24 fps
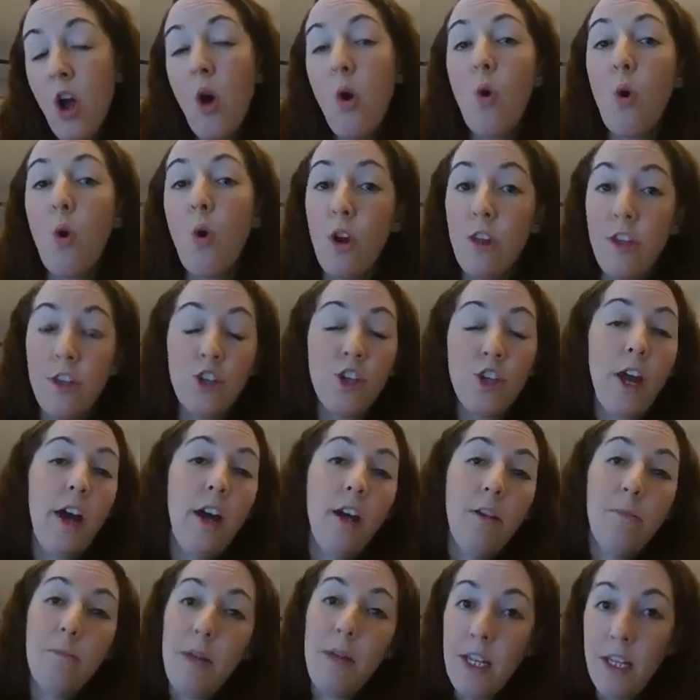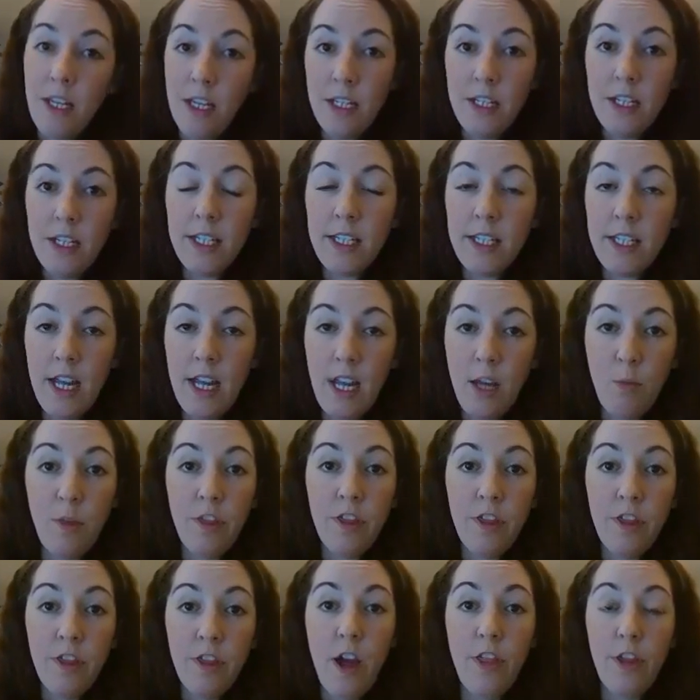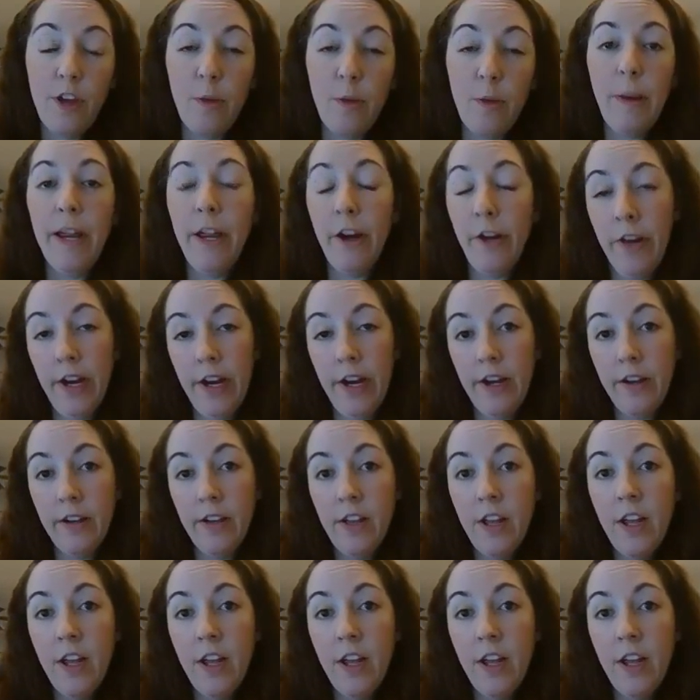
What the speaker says: or the child may need to stay with the other parent.